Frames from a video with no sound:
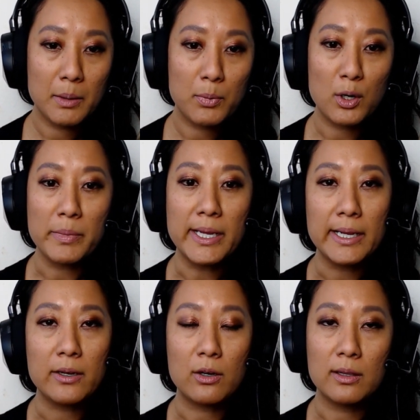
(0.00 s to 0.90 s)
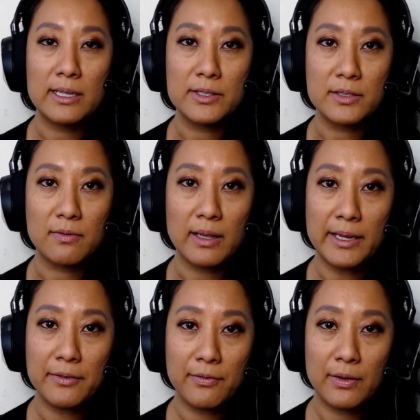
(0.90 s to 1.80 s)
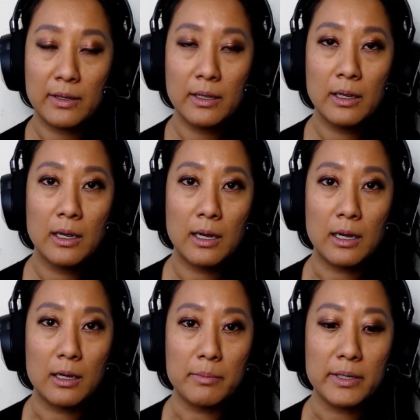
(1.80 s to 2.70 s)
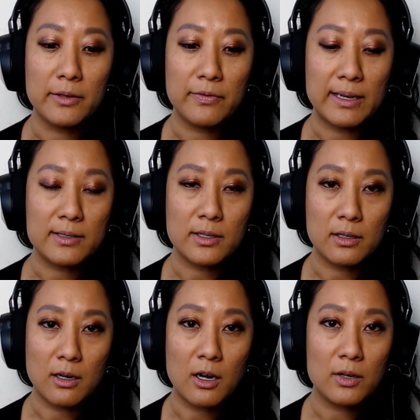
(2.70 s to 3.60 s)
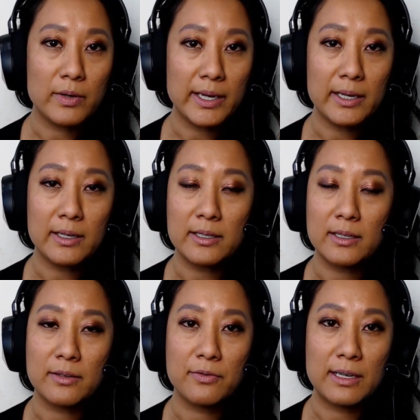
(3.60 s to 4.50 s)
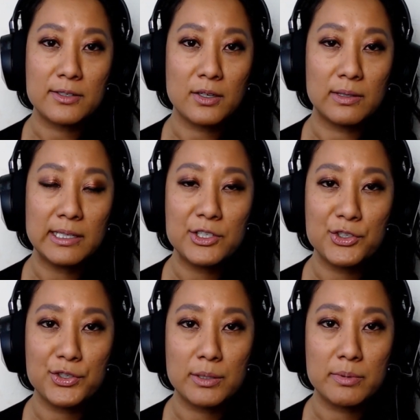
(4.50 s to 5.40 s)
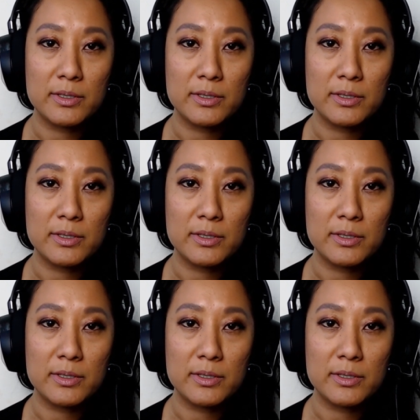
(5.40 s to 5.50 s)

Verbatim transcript: permeate our lens of life. It affects our heart rate. It affects our relationships.